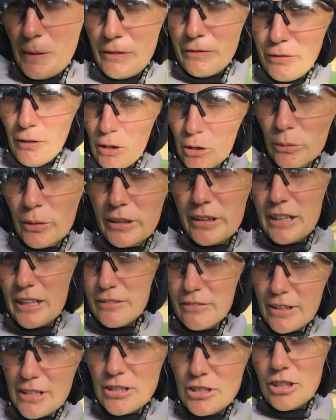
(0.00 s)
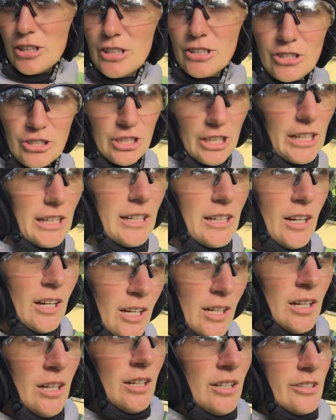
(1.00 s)
been following the adventure, she
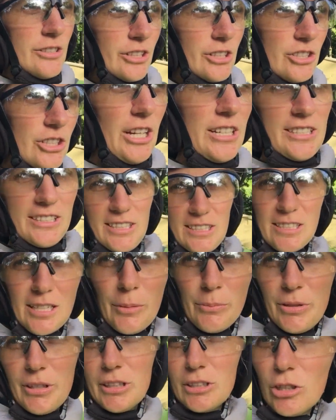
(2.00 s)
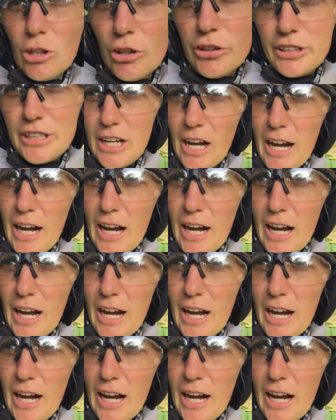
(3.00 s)
suggested something called